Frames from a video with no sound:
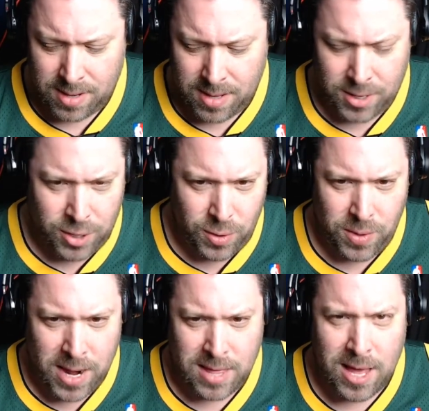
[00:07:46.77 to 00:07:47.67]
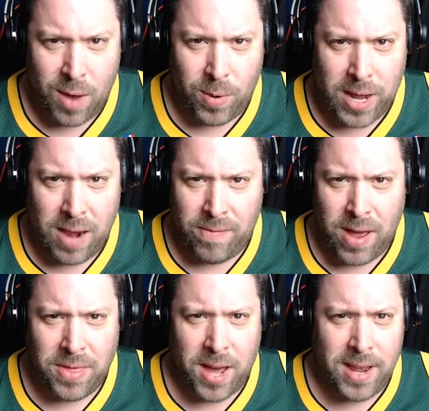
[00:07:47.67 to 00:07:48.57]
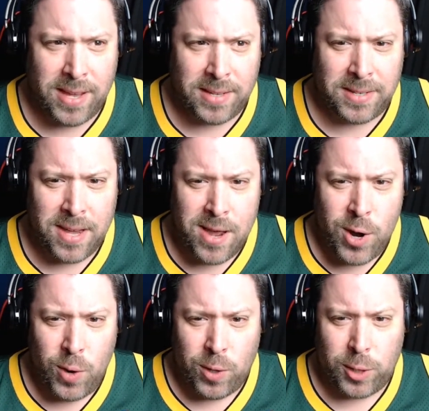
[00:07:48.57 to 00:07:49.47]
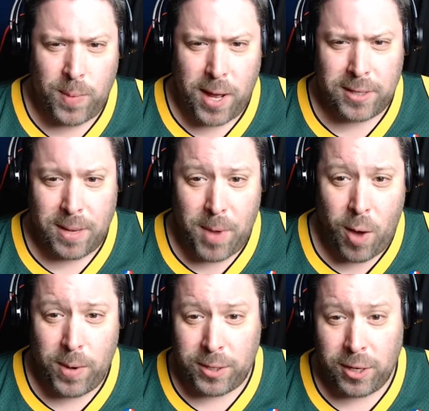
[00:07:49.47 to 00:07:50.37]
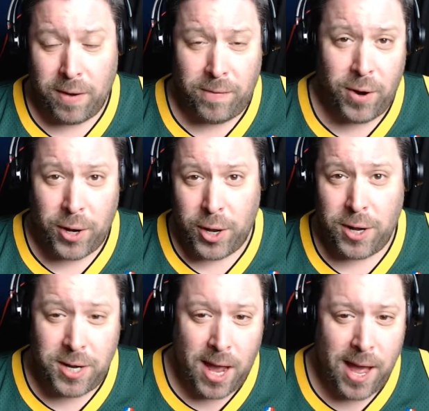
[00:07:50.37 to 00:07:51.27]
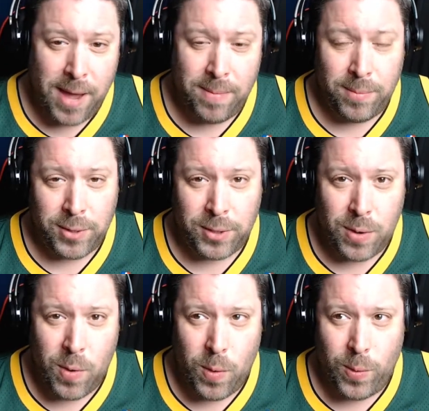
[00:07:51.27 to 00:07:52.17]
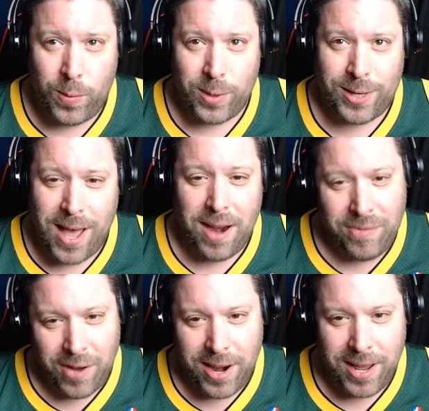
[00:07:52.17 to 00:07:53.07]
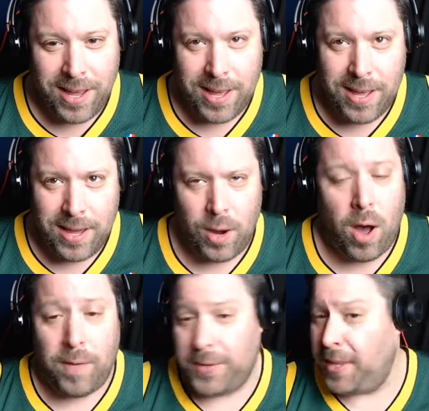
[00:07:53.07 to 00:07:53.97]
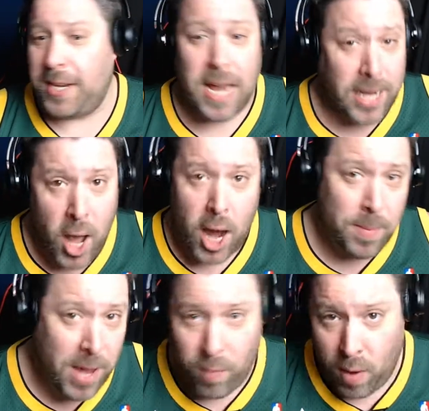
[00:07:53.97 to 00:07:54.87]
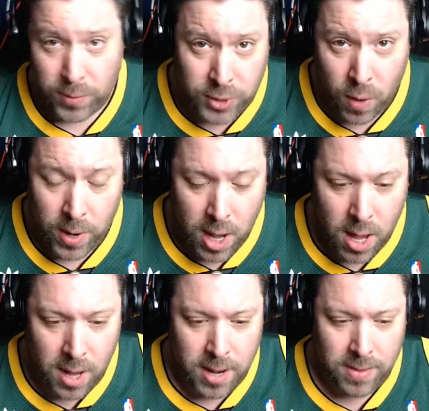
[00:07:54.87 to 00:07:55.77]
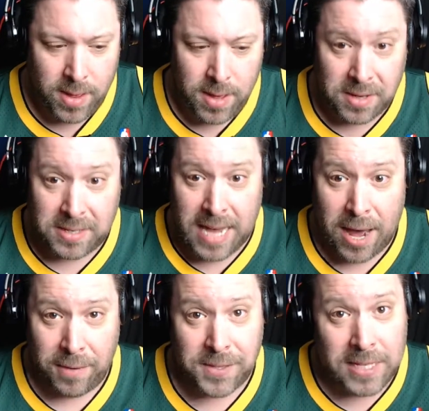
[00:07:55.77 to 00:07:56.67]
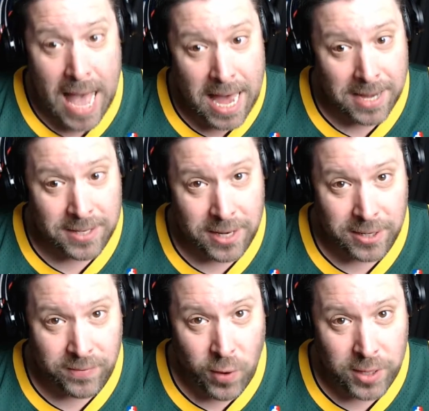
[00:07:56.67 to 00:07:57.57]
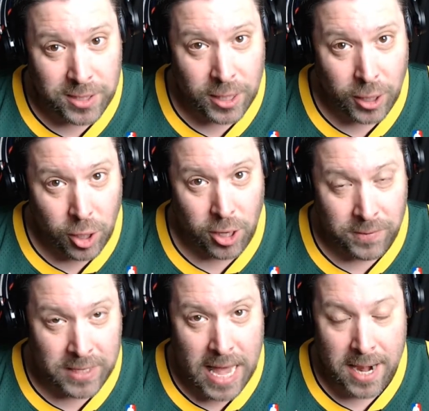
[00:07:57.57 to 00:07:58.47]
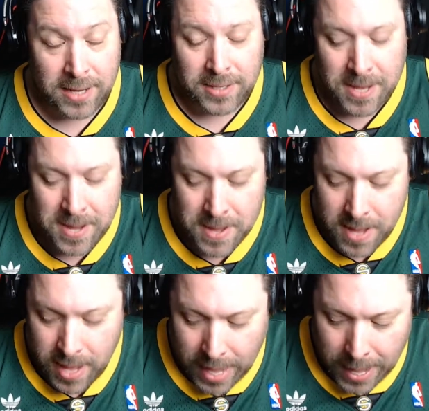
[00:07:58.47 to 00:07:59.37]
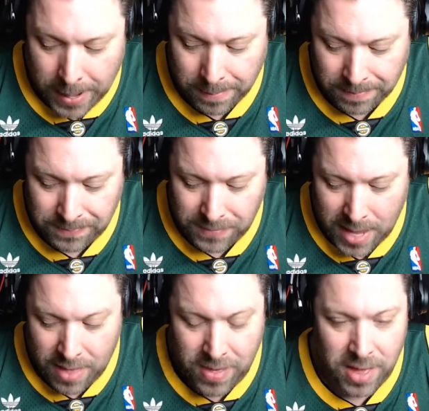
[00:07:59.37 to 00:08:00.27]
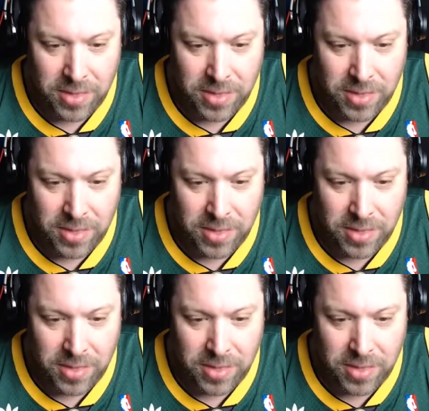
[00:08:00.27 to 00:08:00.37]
2 that I thought were kind of. I thought his response, "I'm always looking for a good time," was kind of funny. Obviously the dichotomy of what was going on and the sound of sadness in his voice and the look of sadness, and then